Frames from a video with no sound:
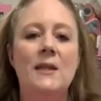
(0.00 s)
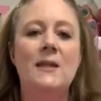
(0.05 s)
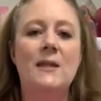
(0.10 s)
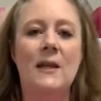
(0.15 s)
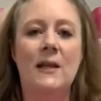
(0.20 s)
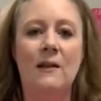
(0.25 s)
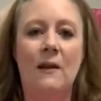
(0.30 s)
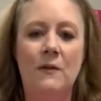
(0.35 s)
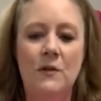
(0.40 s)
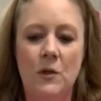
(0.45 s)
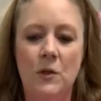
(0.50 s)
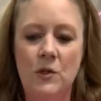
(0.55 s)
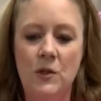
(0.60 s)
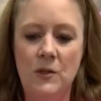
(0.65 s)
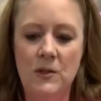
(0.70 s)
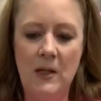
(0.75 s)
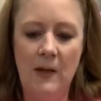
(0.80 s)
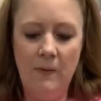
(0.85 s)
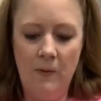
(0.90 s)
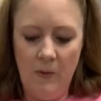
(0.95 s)
of things. I've showed you
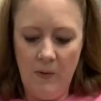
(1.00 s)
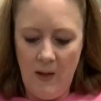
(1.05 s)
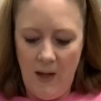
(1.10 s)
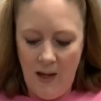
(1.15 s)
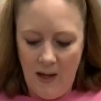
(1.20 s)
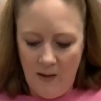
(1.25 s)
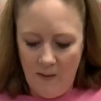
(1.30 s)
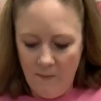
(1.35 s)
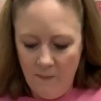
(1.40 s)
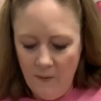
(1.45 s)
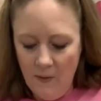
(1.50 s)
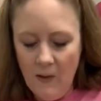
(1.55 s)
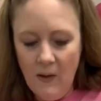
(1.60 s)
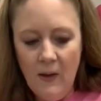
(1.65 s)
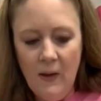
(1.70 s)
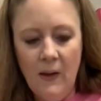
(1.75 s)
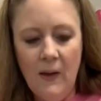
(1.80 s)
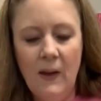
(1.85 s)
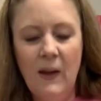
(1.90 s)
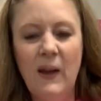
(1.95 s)
several that have,
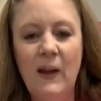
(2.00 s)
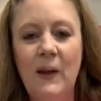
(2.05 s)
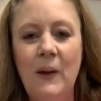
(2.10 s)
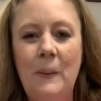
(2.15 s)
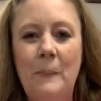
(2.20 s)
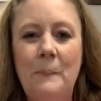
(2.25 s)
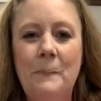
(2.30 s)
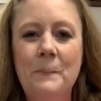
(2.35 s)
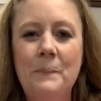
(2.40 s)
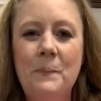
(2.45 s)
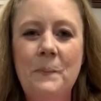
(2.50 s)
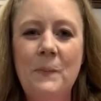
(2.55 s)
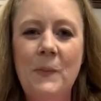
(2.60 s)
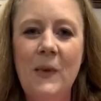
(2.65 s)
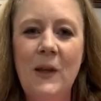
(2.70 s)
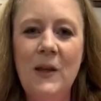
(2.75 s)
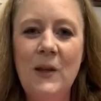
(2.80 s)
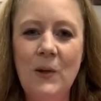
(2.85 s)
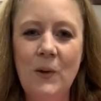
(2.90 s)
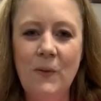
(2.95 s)

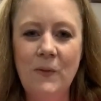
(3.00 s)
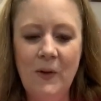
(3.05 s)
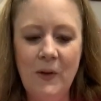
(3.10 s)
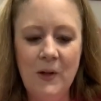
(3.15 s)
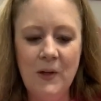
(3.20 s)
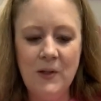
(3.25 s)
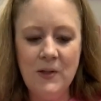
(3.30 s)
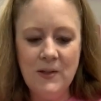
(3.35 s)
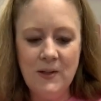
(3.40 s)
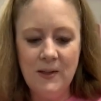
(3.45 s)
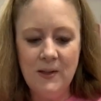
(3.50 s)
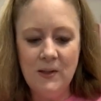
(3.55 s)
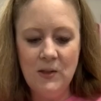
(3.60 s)
you know, various,